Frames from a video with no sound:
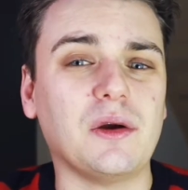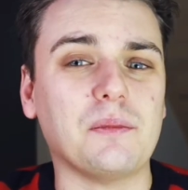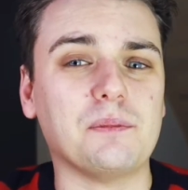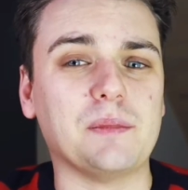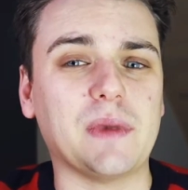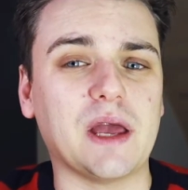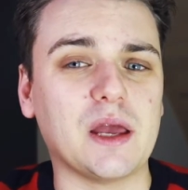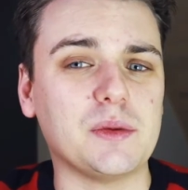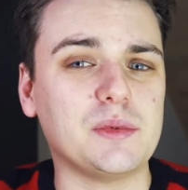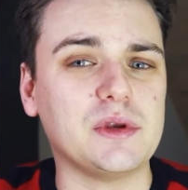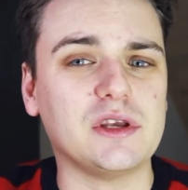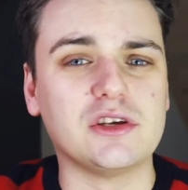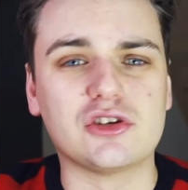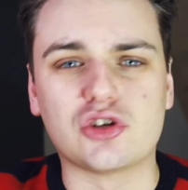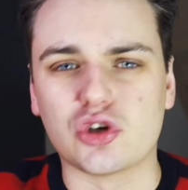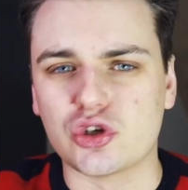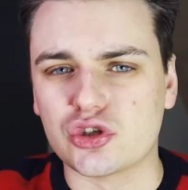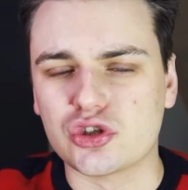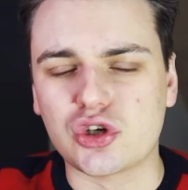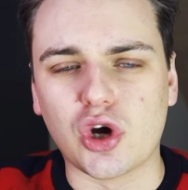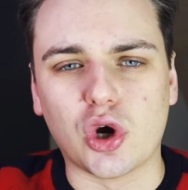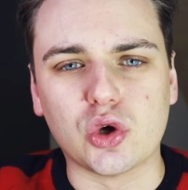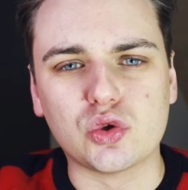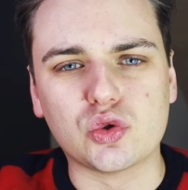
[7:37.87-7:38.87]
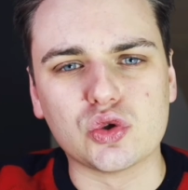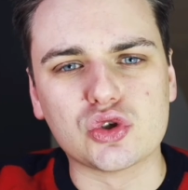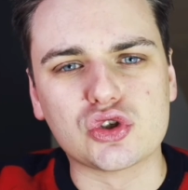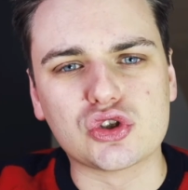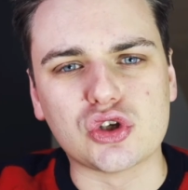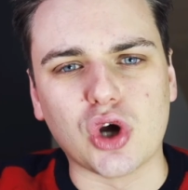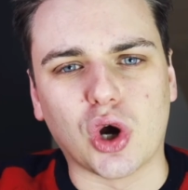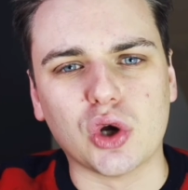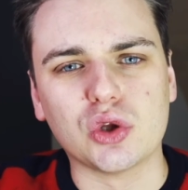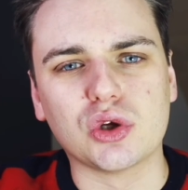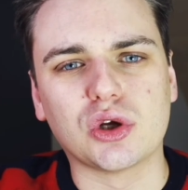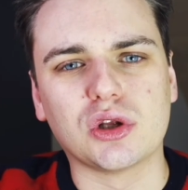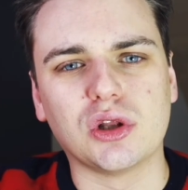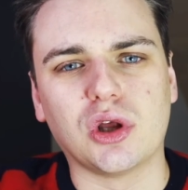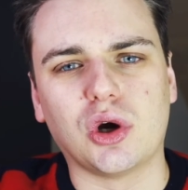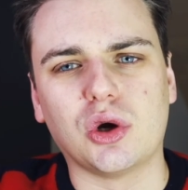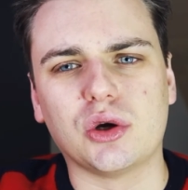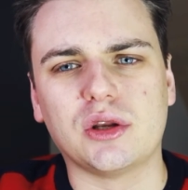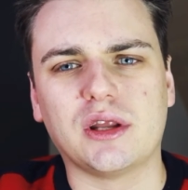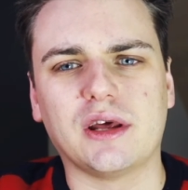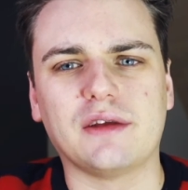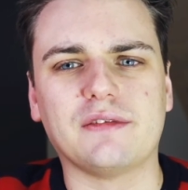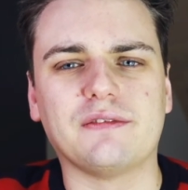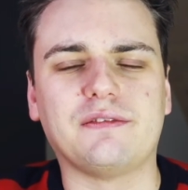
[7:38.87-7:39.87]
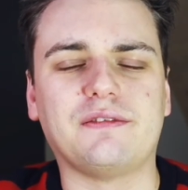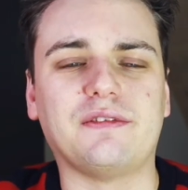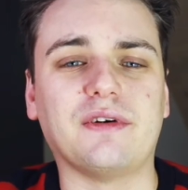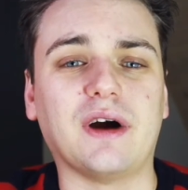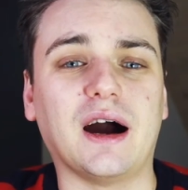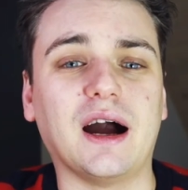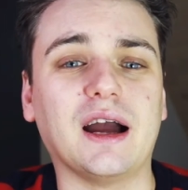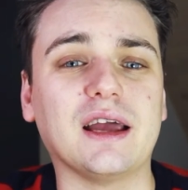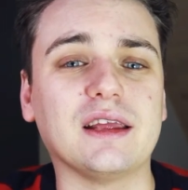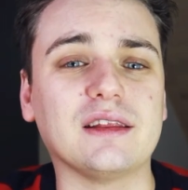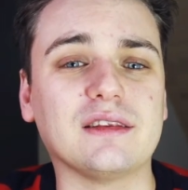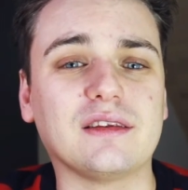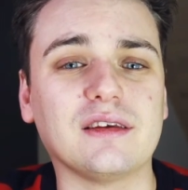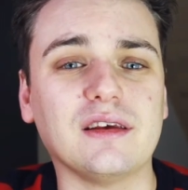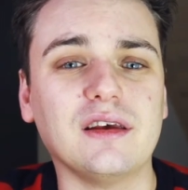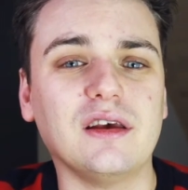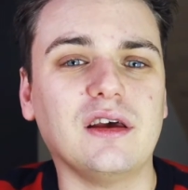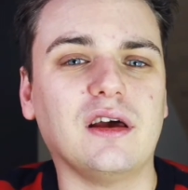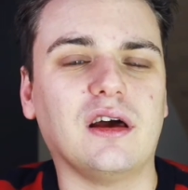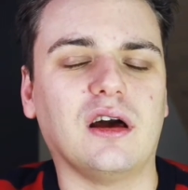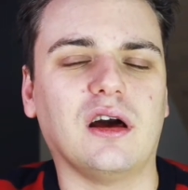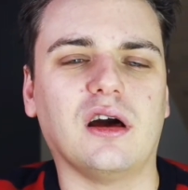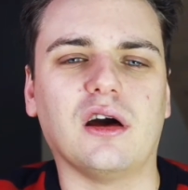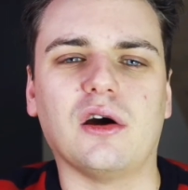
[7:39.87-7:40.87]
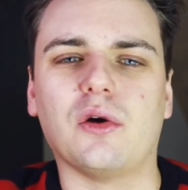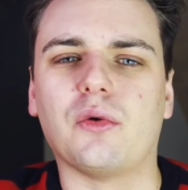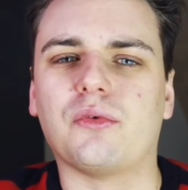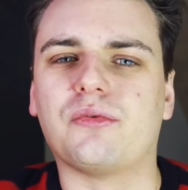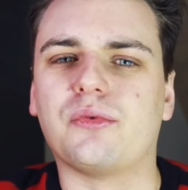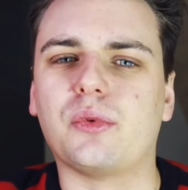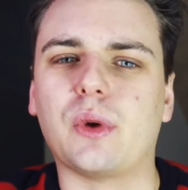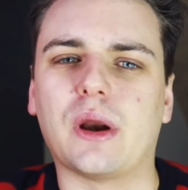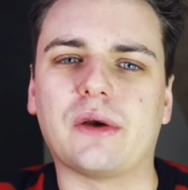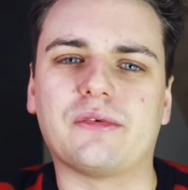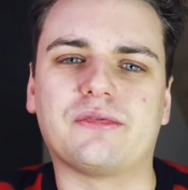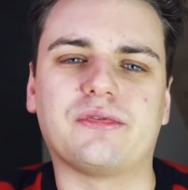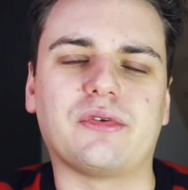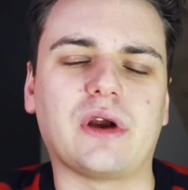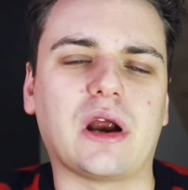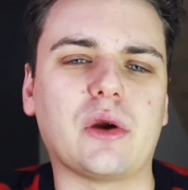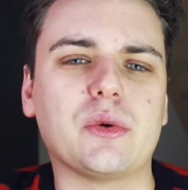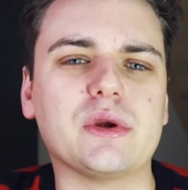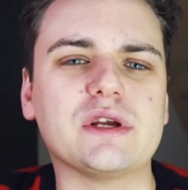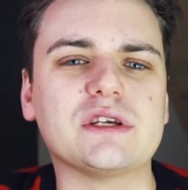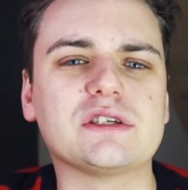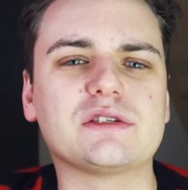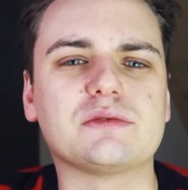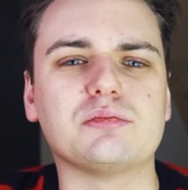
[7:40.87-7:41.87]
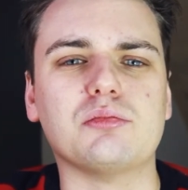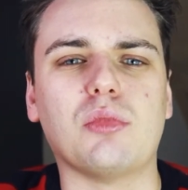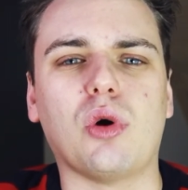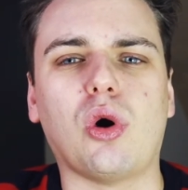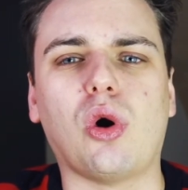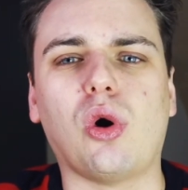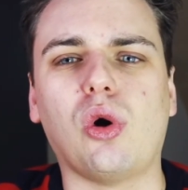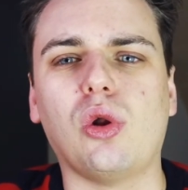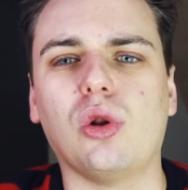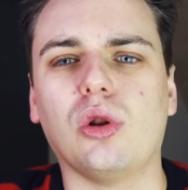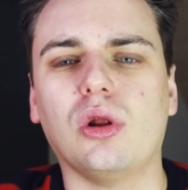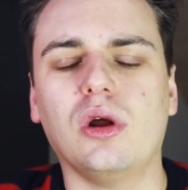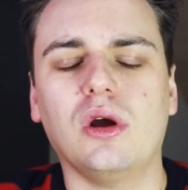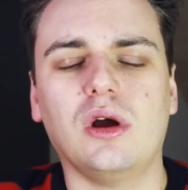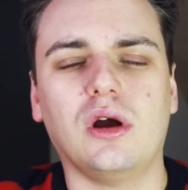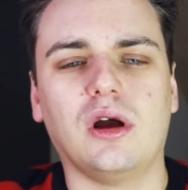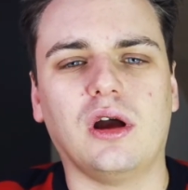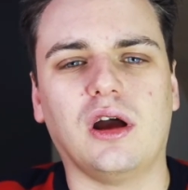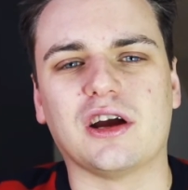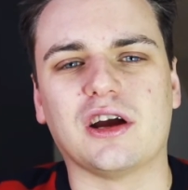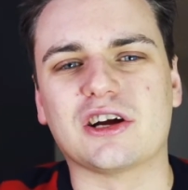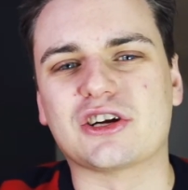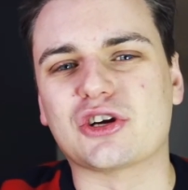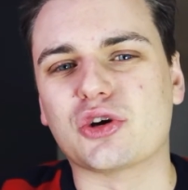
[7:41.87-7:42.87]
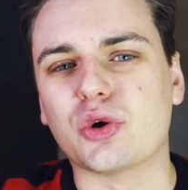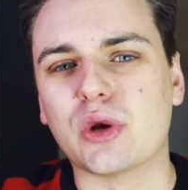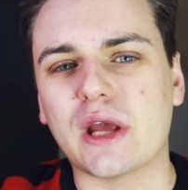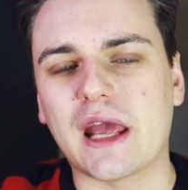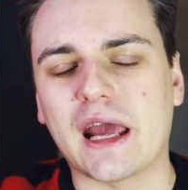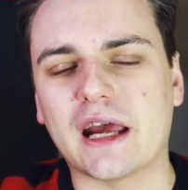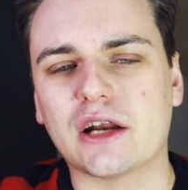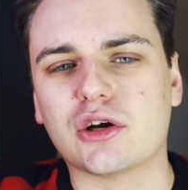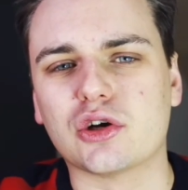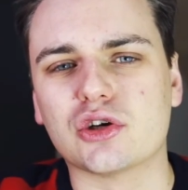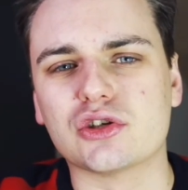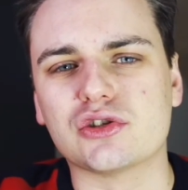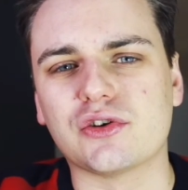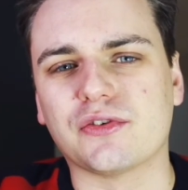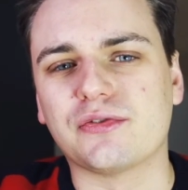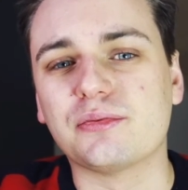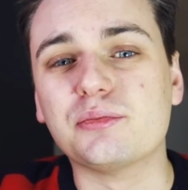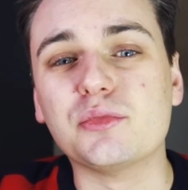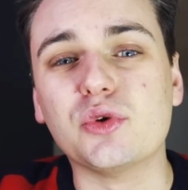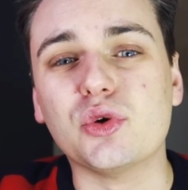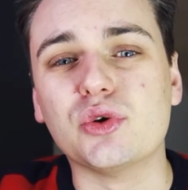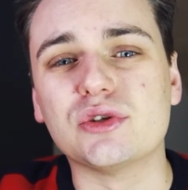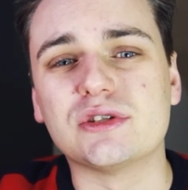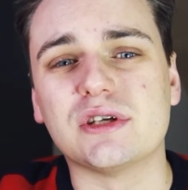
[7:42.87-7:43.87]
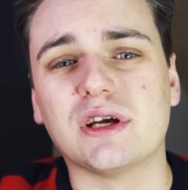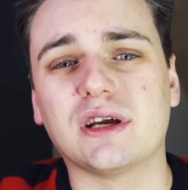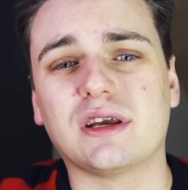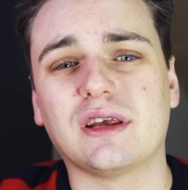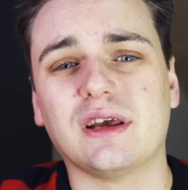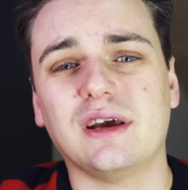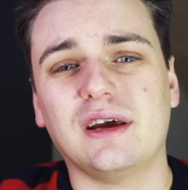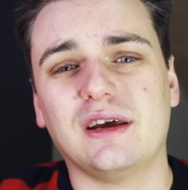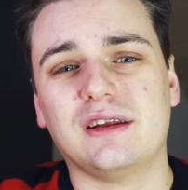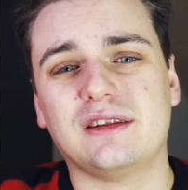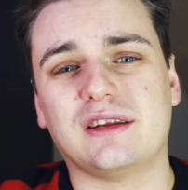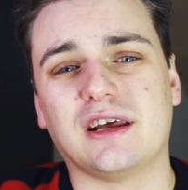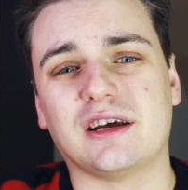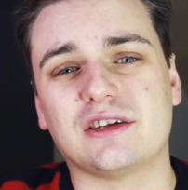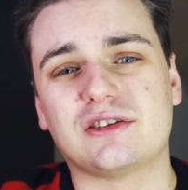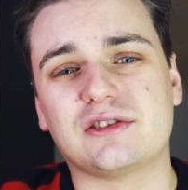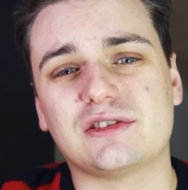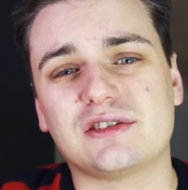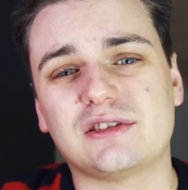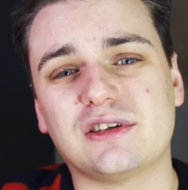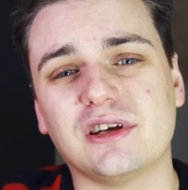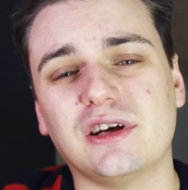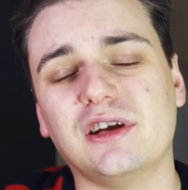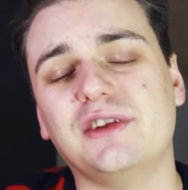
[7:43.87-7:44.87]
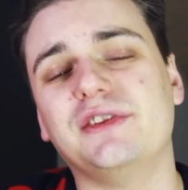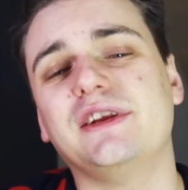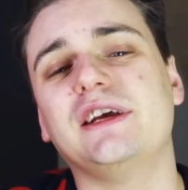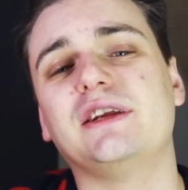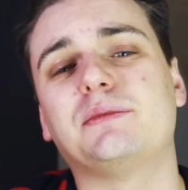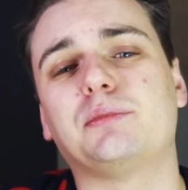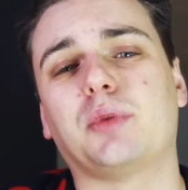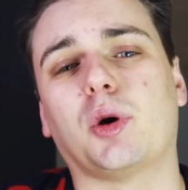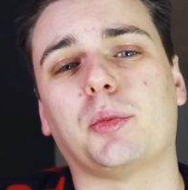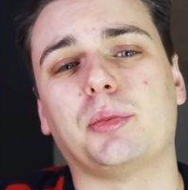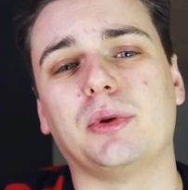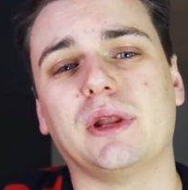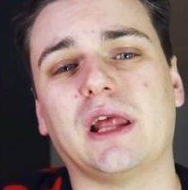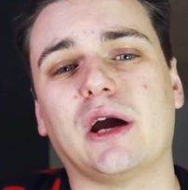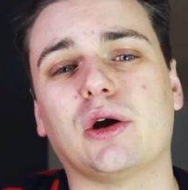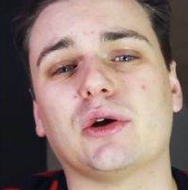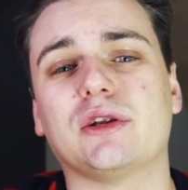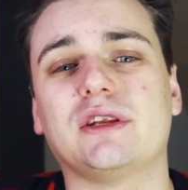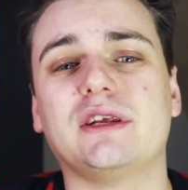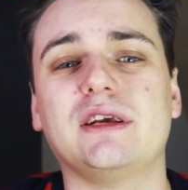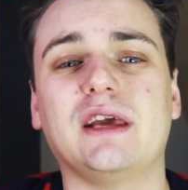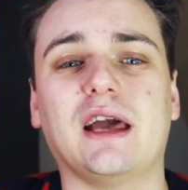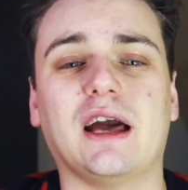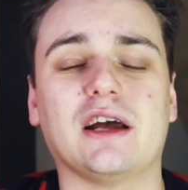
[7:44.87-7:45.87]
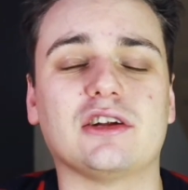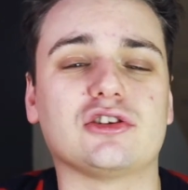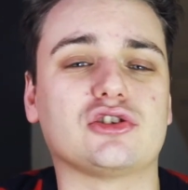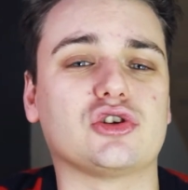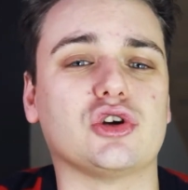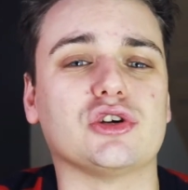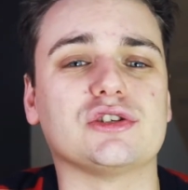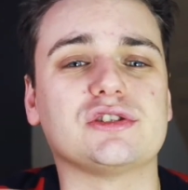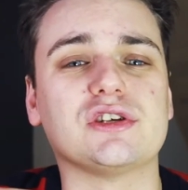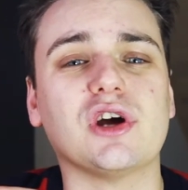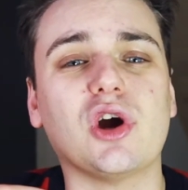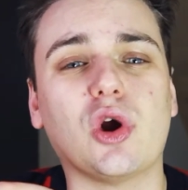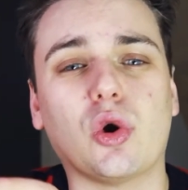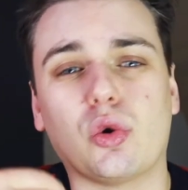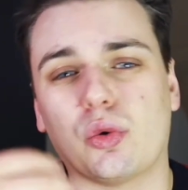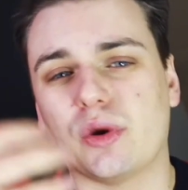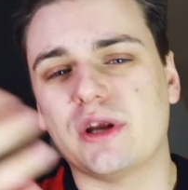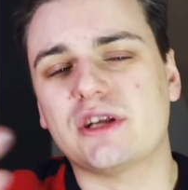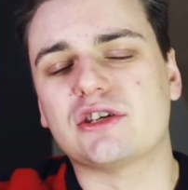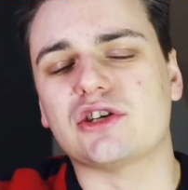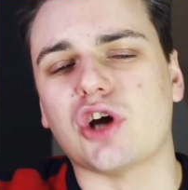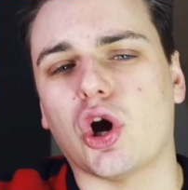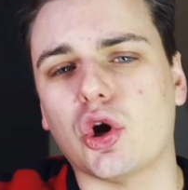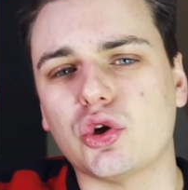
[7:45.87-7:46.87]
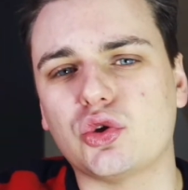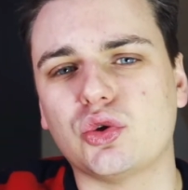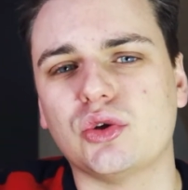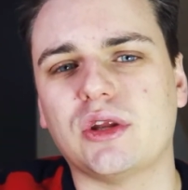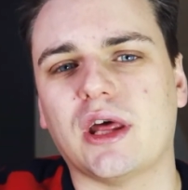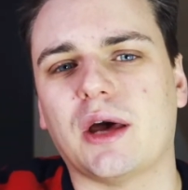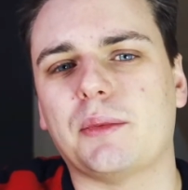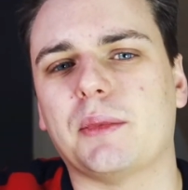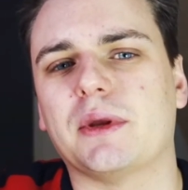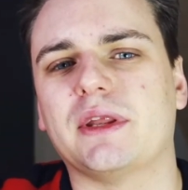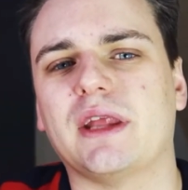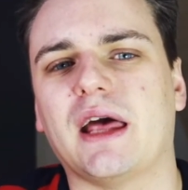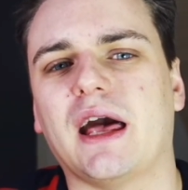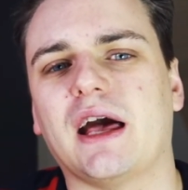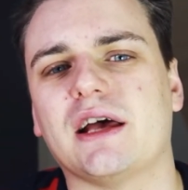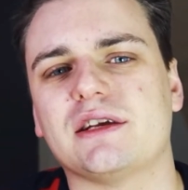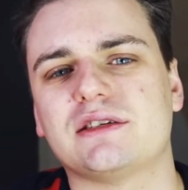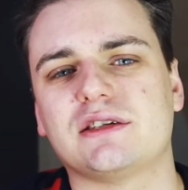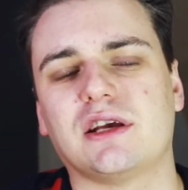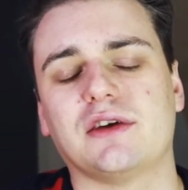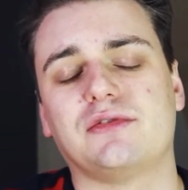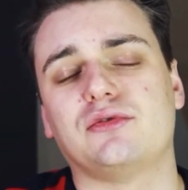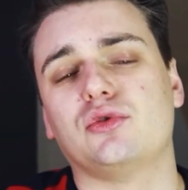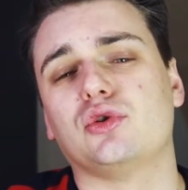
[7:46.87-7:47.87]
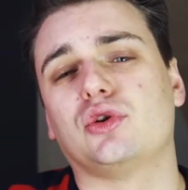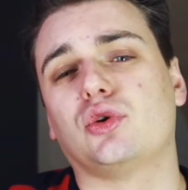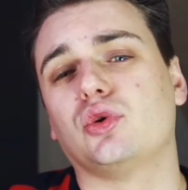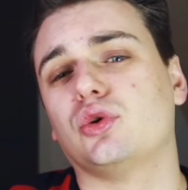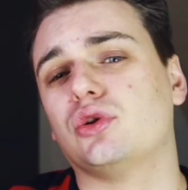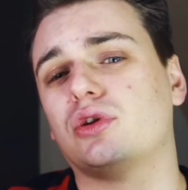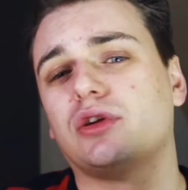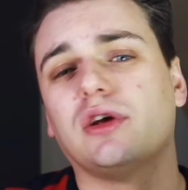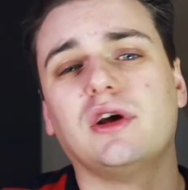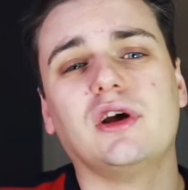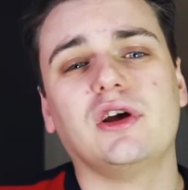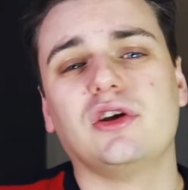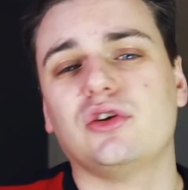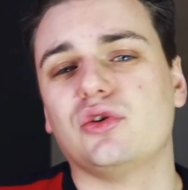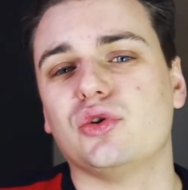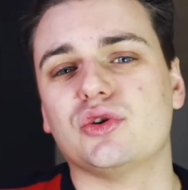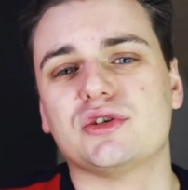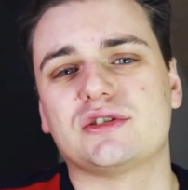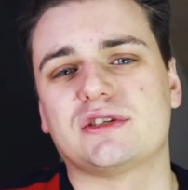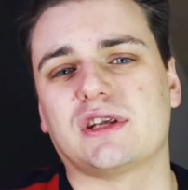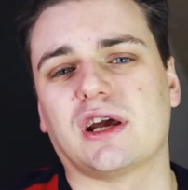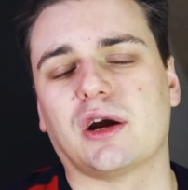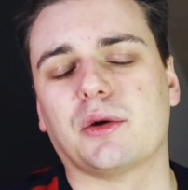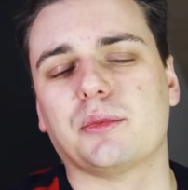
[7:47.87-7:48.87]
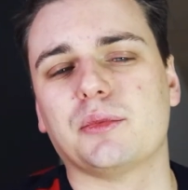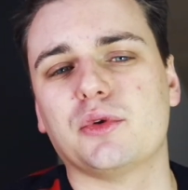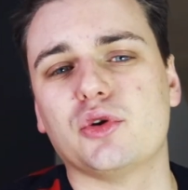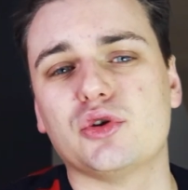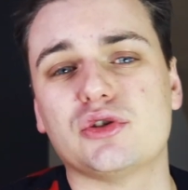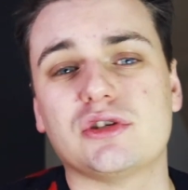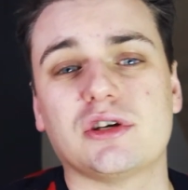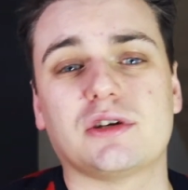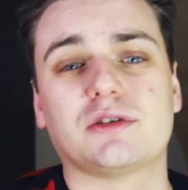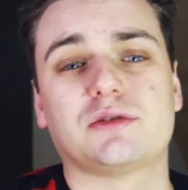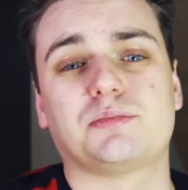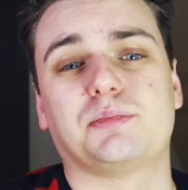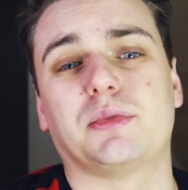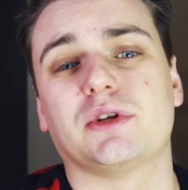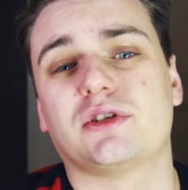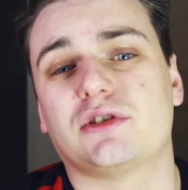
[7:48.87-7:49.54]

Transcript: Maybe just go to SoundCloud and find very small creators of music that still need popularity, and just reach out to them and ask if you could use their music,